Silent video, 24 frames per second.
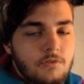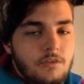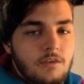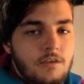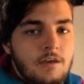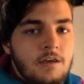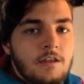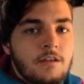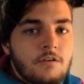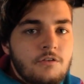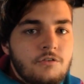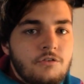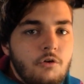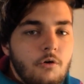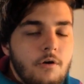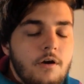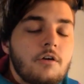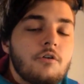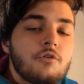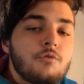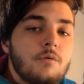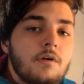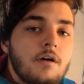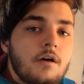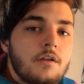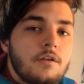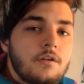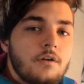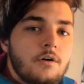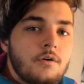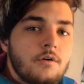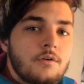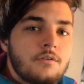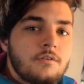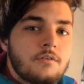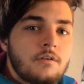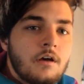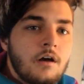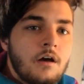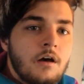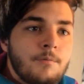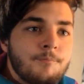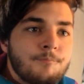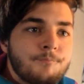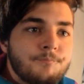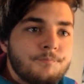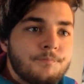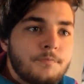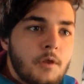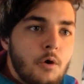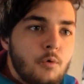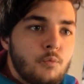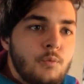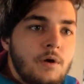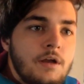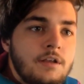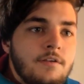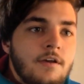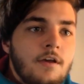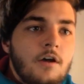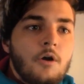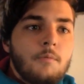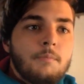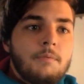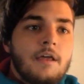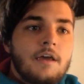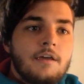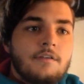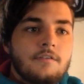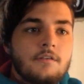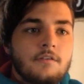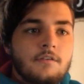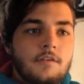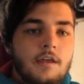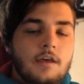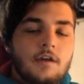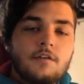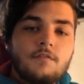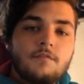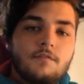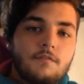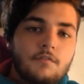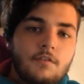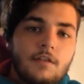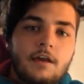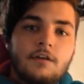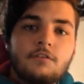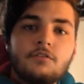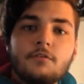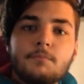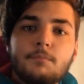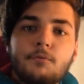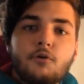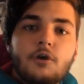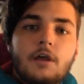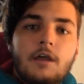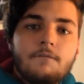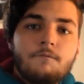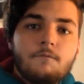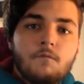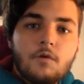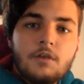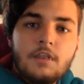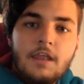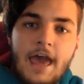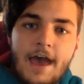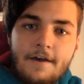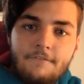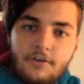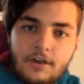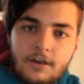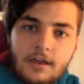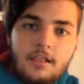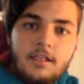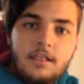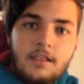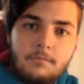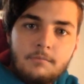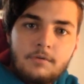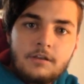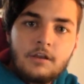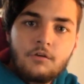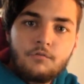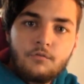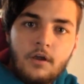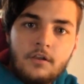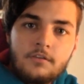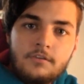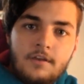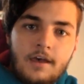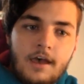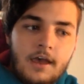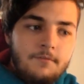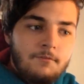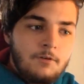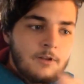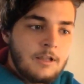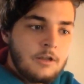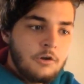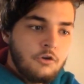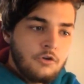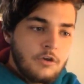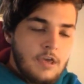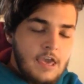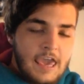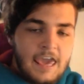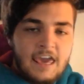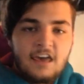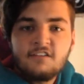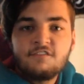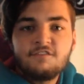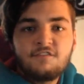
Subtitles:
in the store. It was one of those retail places like Supreme, where they have like a limited runtime and then you can't